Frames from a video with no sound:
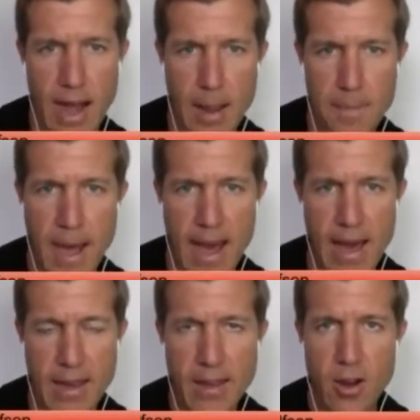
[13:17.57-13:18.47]

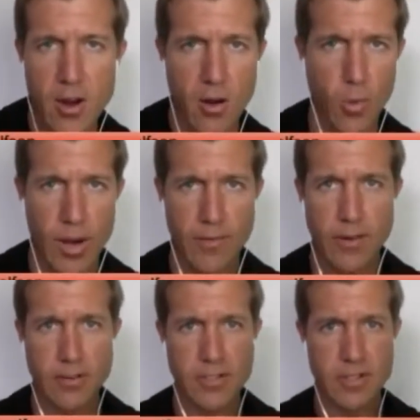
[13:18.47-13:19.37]
iPad or
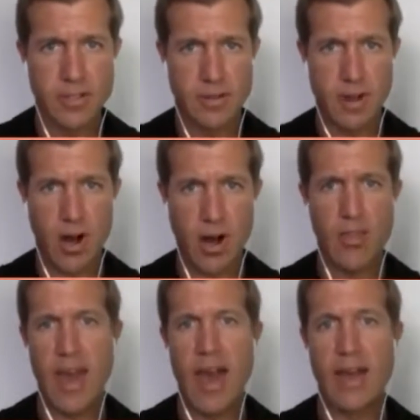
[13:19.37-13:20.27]
whatever's
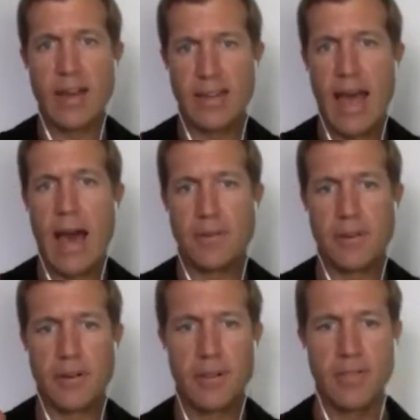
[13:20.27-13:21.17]
on that
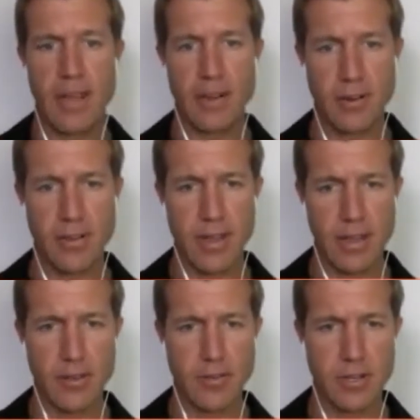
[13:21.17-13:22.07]
adapter that
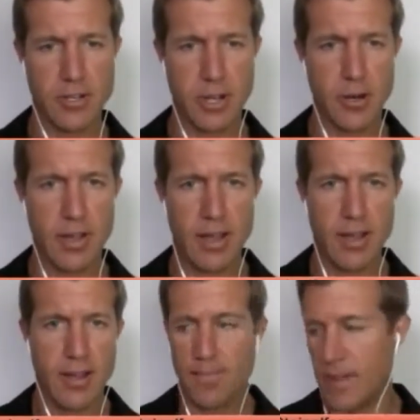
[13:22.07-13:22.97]
you just showed.
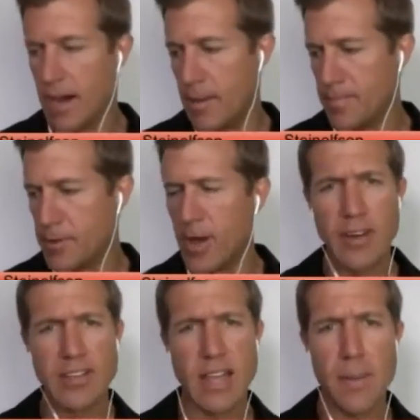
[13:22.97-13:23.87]
Do you
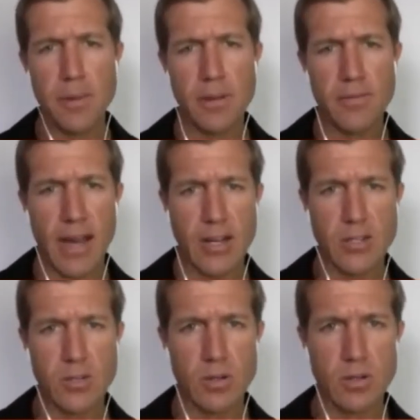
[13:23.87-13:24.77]
have an example of the
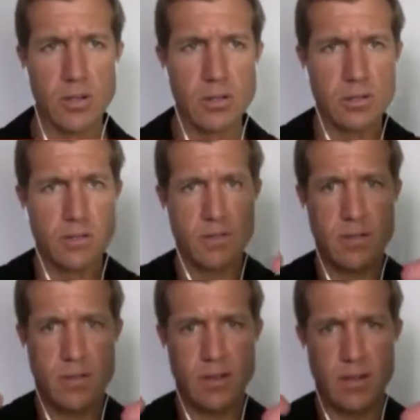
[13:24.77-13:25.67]
actual
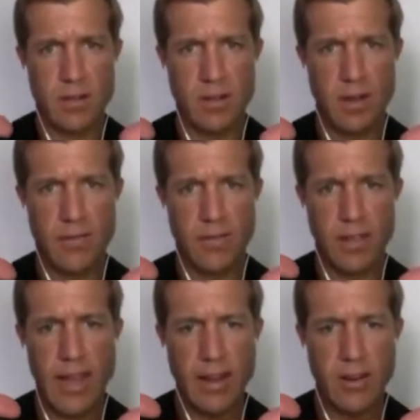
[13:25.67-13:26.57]
of the
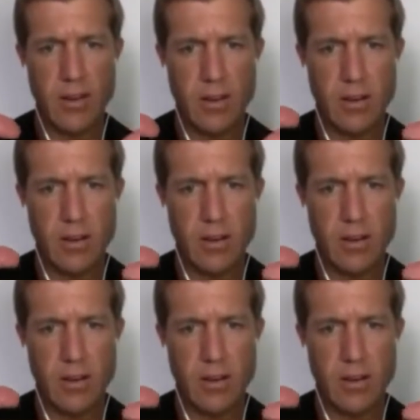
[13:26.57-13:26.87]
light?